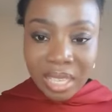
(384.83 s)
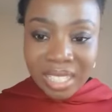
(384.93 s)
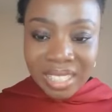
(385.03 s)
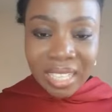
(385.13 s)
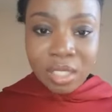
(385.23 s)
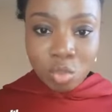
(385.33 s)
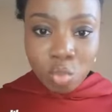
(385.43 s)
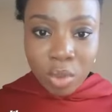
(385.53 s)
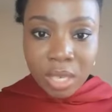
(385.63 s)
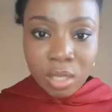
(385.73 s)
That is
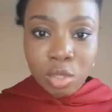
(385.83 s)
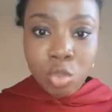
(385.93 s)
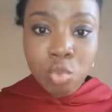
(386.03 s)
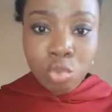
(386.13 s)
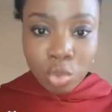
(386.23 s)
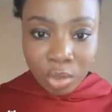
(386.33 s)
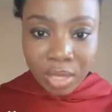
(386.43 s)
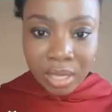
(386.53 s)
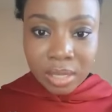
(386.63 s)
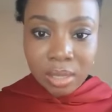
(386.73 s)
when you will know
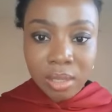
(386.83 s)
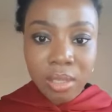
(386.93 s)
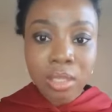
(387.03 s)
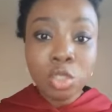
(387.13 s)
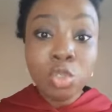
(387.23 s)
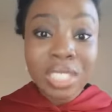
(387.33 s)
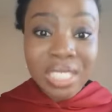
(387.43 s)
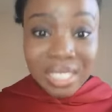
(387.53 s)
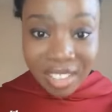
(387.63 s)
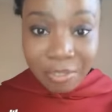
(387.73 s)
that you
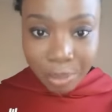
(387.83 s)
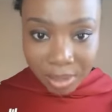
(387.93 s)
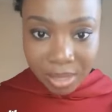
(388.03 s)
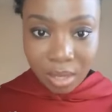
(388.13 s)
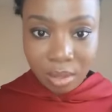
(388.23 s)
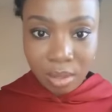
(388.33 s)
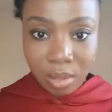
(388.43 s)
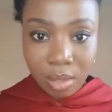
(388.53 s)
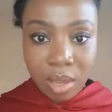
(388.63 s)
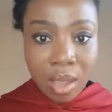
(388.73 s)
deserve better.
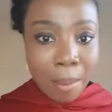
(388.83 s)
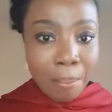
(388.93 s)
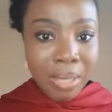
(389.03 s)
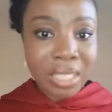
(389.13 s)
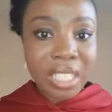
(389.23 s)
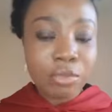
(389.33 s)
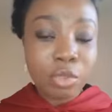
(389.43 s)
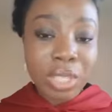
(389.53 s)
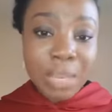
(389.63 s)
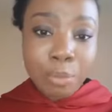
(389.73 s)
But if you
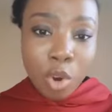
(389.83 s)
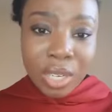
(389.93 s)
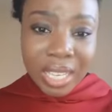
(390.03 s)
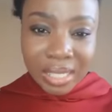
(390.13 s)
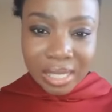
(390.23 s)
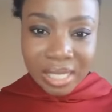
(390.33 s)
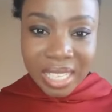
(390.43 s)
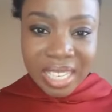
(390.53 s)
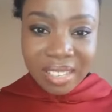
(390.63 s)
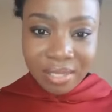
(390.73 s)
keep on
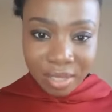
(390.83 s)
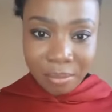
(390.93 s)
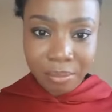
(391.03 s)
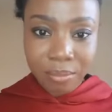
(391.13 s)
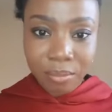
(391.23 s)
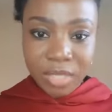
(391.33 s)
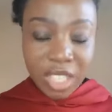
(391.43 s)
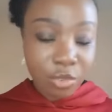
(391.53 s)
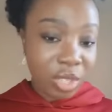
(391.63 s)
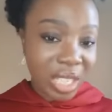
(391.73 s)
entertaining them,
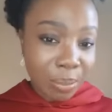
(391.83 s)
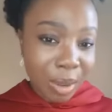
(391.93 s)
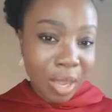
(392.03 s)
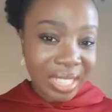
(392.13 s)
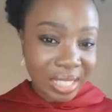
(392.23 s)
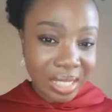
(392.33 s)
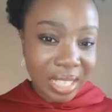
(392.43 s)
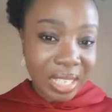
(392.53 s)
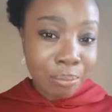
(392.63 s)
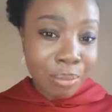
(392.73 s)
if you keep
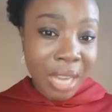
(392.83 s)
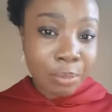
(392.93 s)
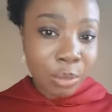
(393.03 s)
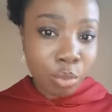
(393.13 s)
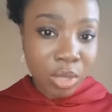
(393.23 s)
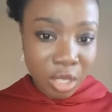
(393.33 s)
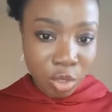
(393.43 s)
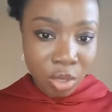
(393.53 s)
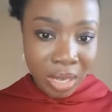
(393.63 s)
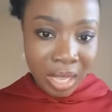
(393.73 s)
entertaining bad people in
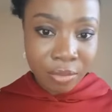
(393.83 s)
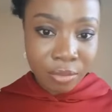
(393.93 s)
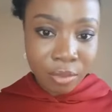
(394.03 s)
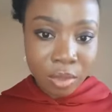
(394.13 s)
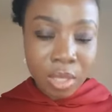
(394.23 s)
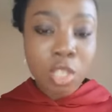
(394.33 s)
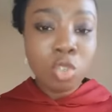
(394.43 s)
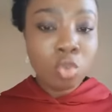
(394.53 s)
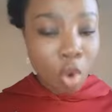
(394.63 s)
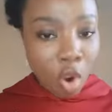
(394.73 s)
your life,
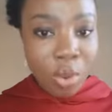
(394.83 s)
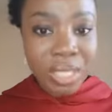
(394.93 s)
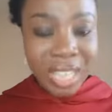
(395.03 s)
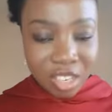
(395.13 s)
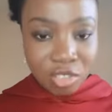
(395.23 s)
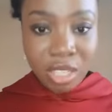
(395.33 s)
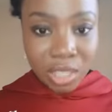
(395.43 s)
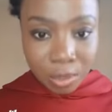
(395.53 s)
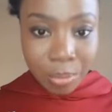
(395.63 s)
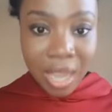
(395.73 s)
you always
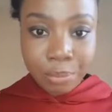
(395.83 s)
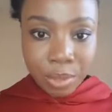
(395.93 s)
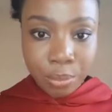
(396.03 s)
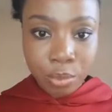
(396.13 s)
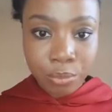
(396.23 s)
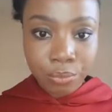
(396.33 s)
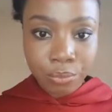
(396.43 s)
attract bad people.